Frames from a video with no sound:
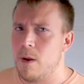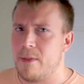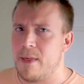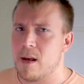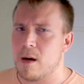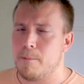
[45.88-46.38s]
we
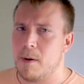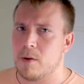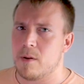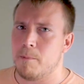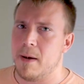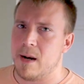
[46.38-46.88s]
think
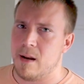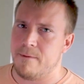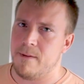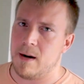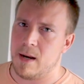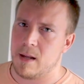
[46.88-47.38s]
about the
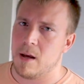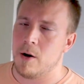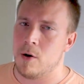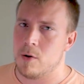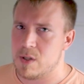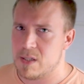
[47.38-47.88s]
peripheral
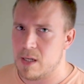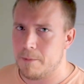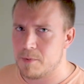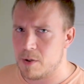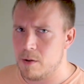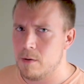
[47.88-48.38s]

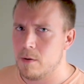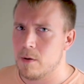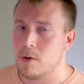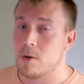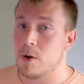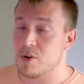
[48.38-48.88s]
nociception,
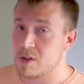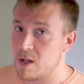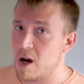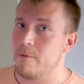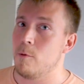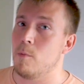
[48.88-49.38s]
the
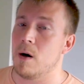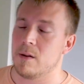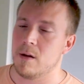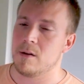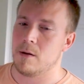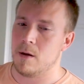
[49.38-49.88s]
stuff
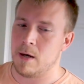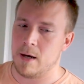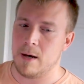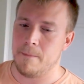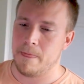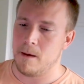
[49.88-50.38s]
what
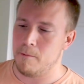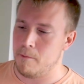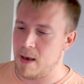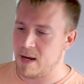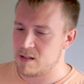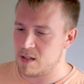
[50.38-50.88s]

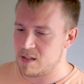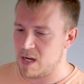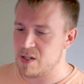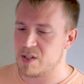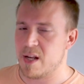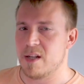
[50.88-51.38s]
makes the
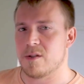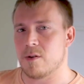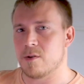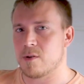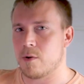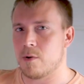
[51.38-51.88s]

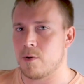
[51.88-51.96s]
sensations to